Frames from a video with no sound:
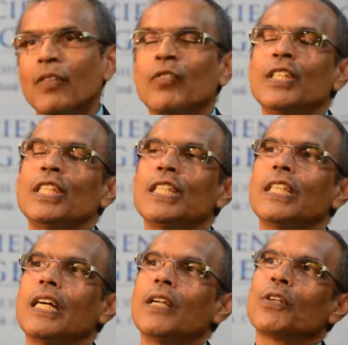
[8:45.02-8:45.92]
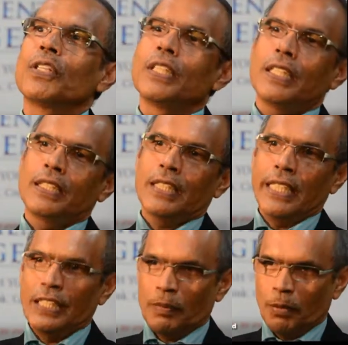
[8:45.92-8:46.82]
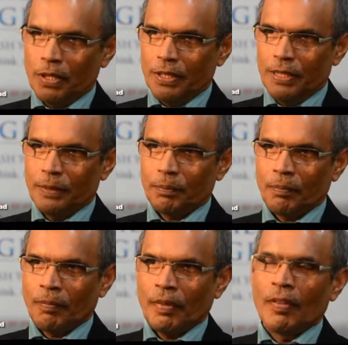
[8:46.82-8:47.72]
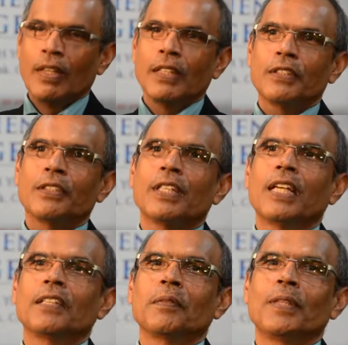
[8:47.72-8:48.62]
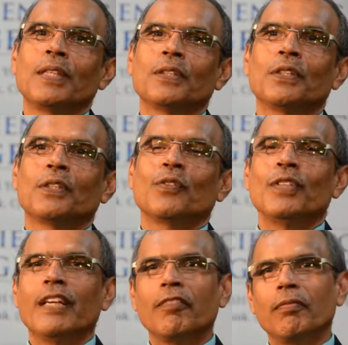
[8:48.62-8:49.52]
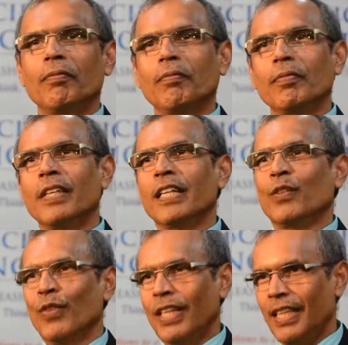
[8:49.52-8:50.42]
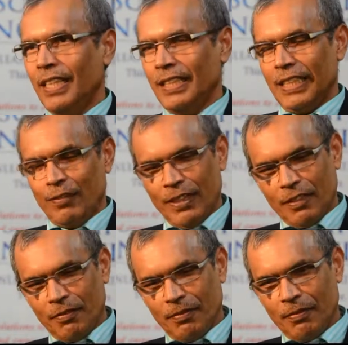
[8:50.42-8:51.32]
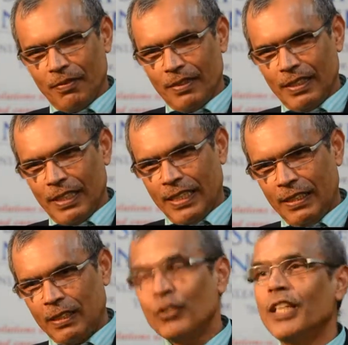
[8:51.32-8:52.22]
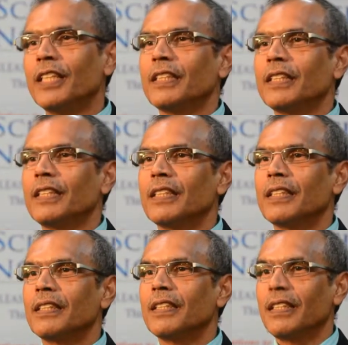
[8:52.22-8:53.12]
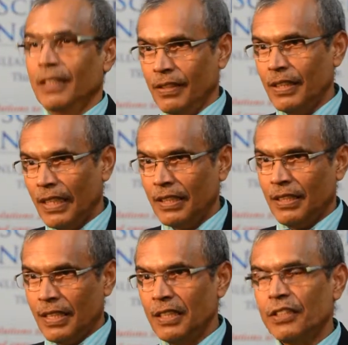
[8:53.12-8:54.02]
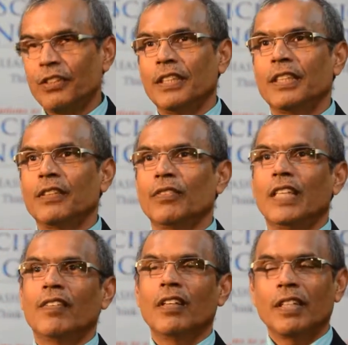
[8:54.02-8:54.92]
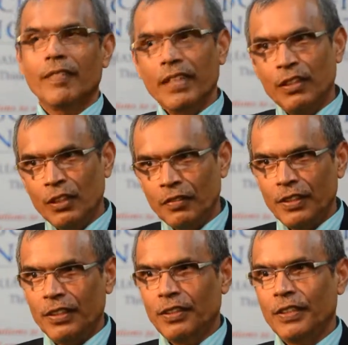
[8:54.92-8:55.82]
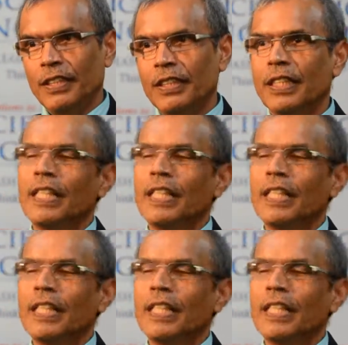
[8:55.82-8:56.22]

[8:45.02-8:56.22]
We are looking at a science policy. Trinidad and Tobago, we have done well in that we have had training, you know, at skills training. We have a lot of uh, university training.